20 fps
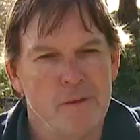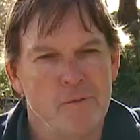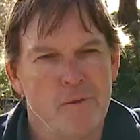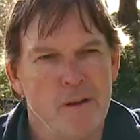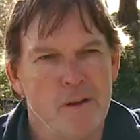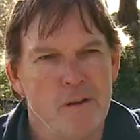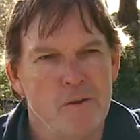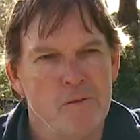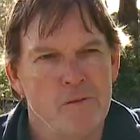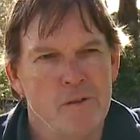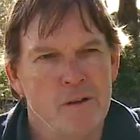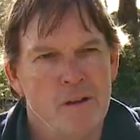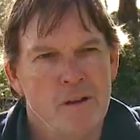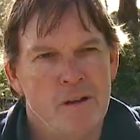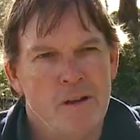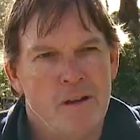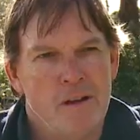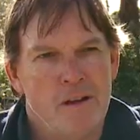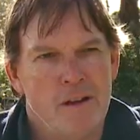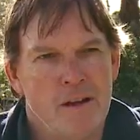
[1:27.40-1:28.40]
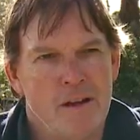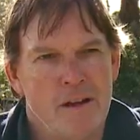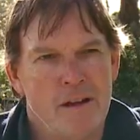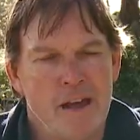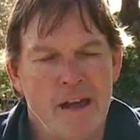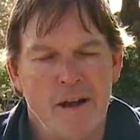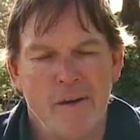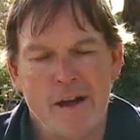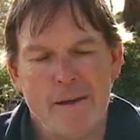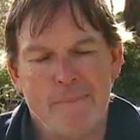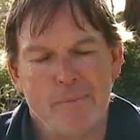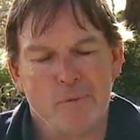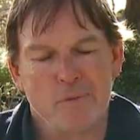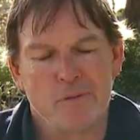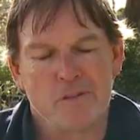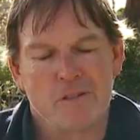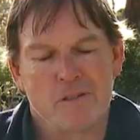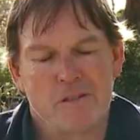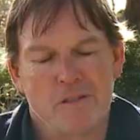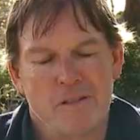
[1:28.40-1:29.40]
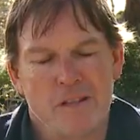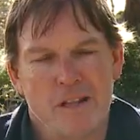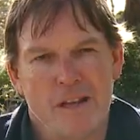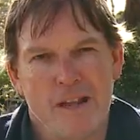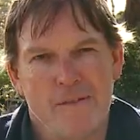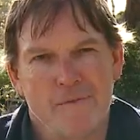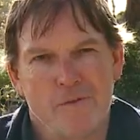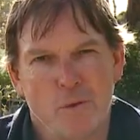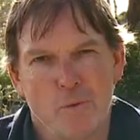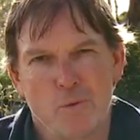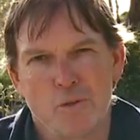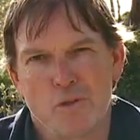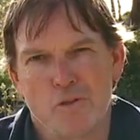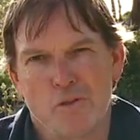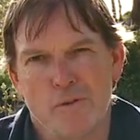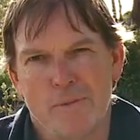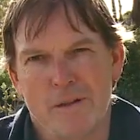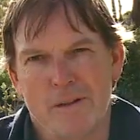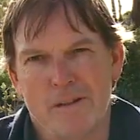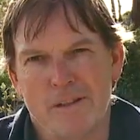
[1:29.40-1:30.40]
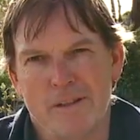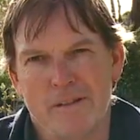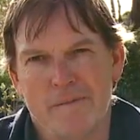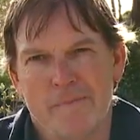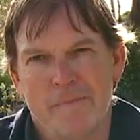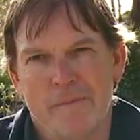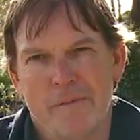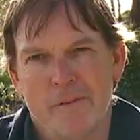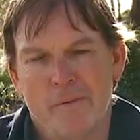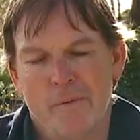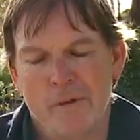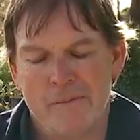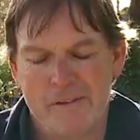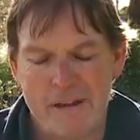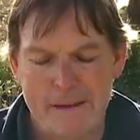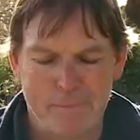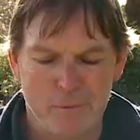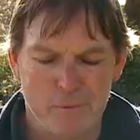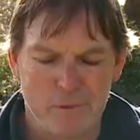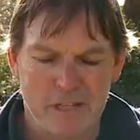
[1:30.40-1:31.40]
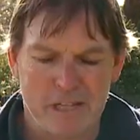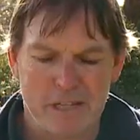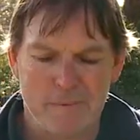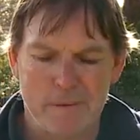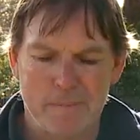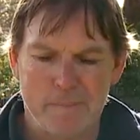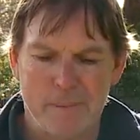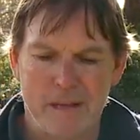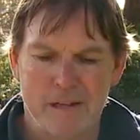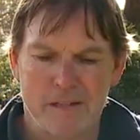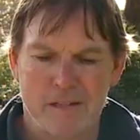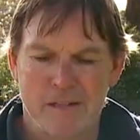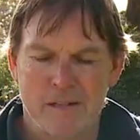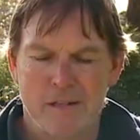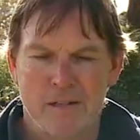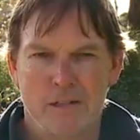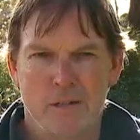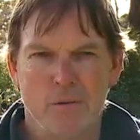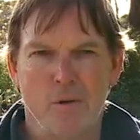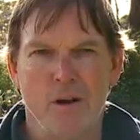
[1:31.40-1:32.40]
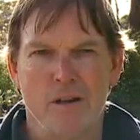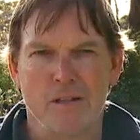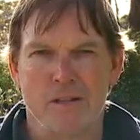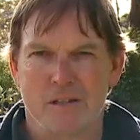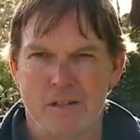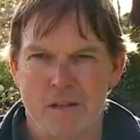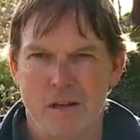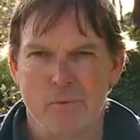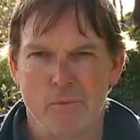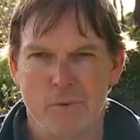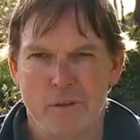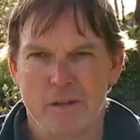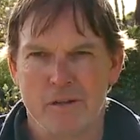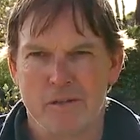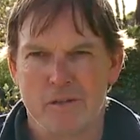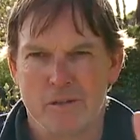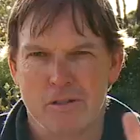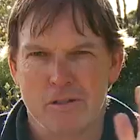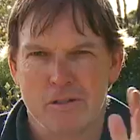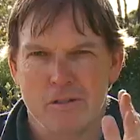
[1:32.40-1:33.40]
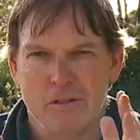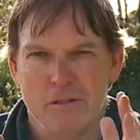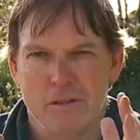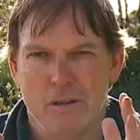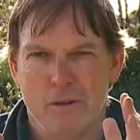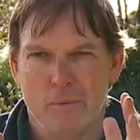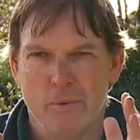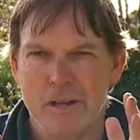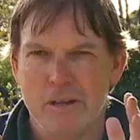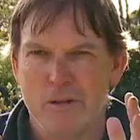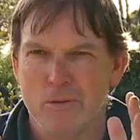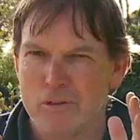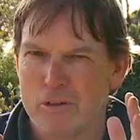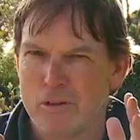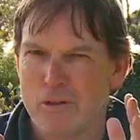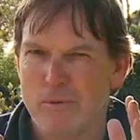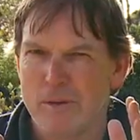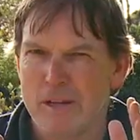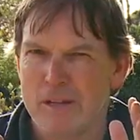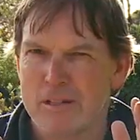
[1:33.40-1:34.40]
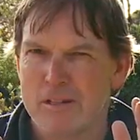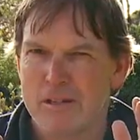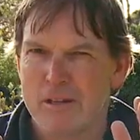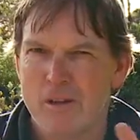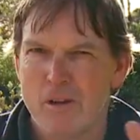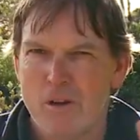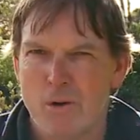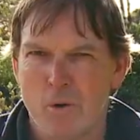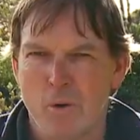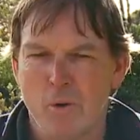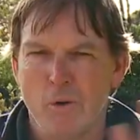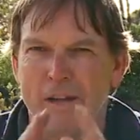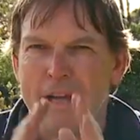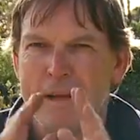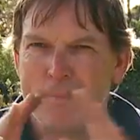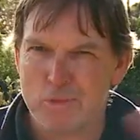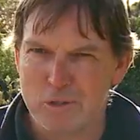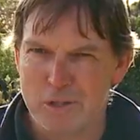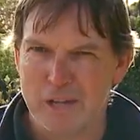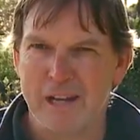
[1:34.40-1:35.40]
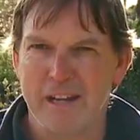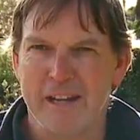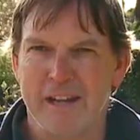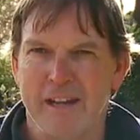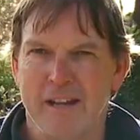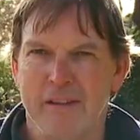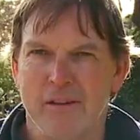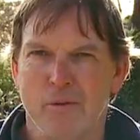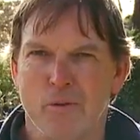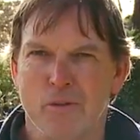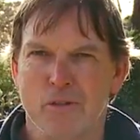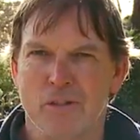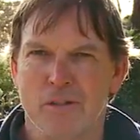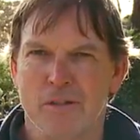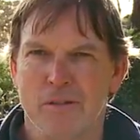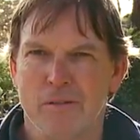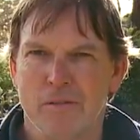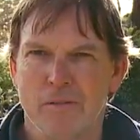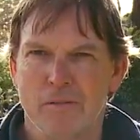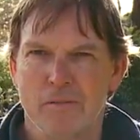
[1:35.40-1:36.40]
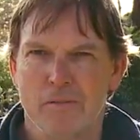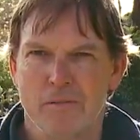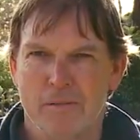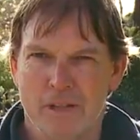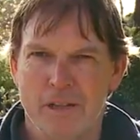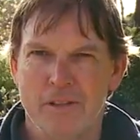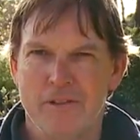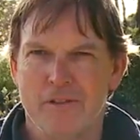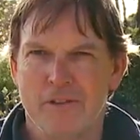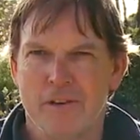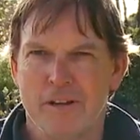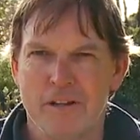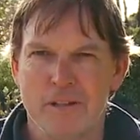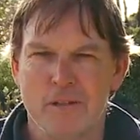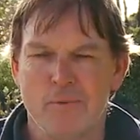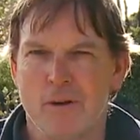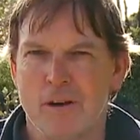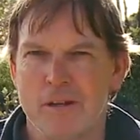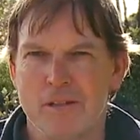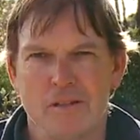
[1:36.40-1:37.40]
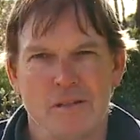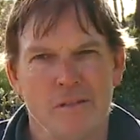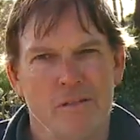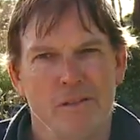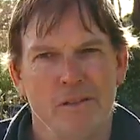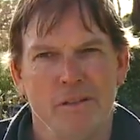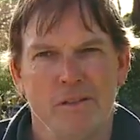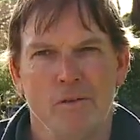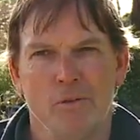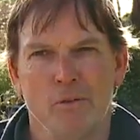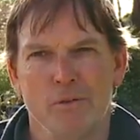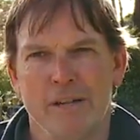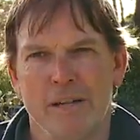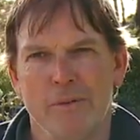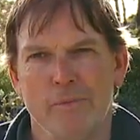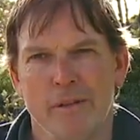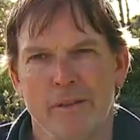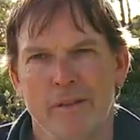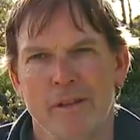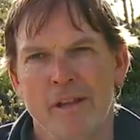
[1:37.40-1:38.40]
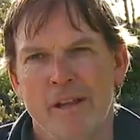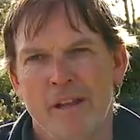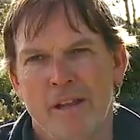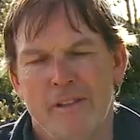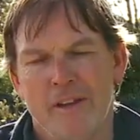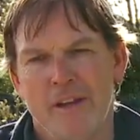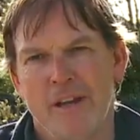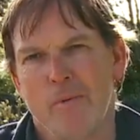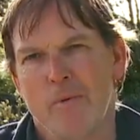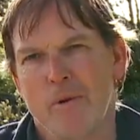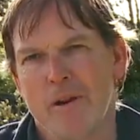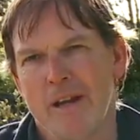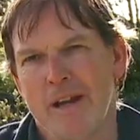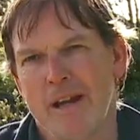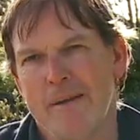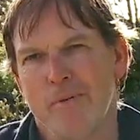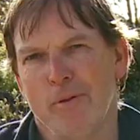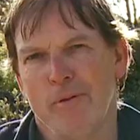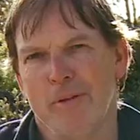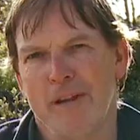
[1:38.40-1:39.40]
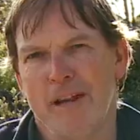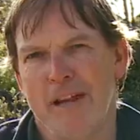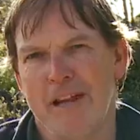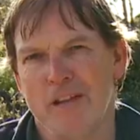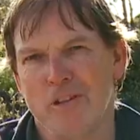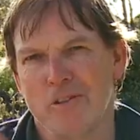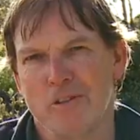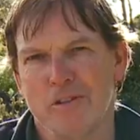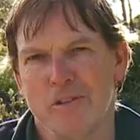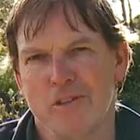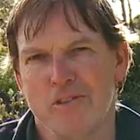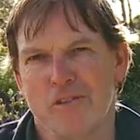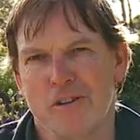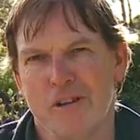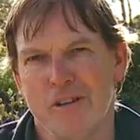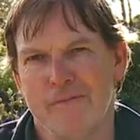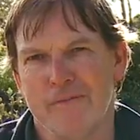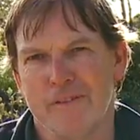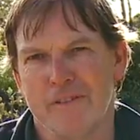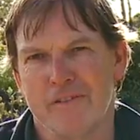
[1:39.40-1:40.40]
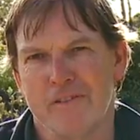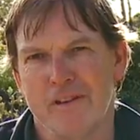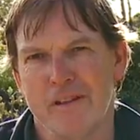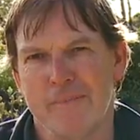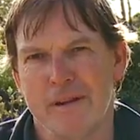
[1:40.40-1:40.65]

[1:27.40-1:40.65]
grow our apples that have cool store ability. We have apples that can be picked twice, so within a week or 2 weeks, all the apples are cleared out of the orchard. In twice, you're all done with. They don't want an apple that hangs on the tree for 3